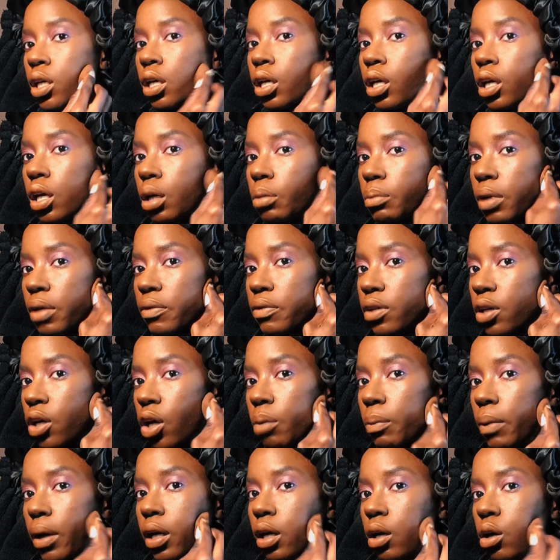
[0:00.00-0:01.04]
I'm gonna have to go
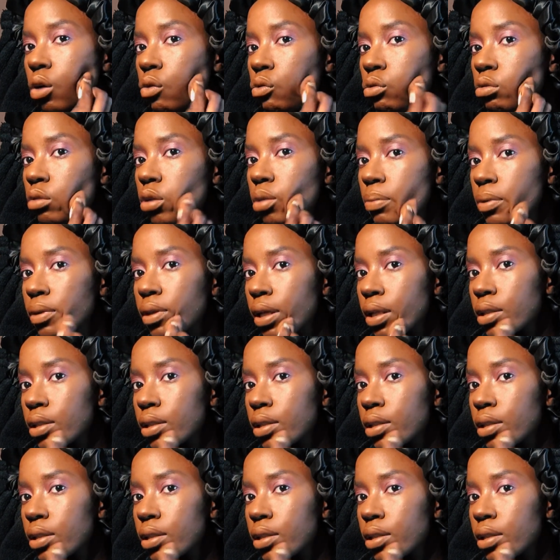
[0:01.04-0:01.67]
back over it, but that's